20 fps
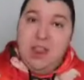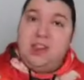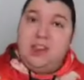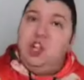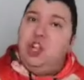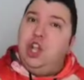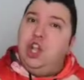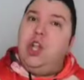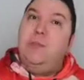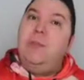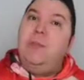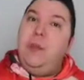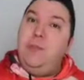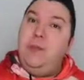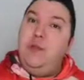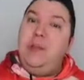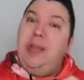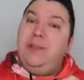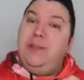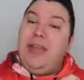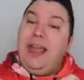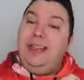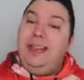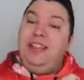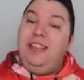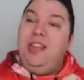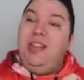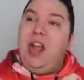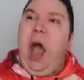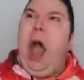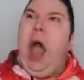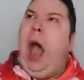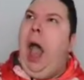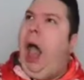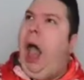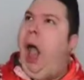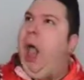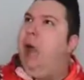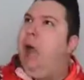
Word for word: To look at people like that and say, ah,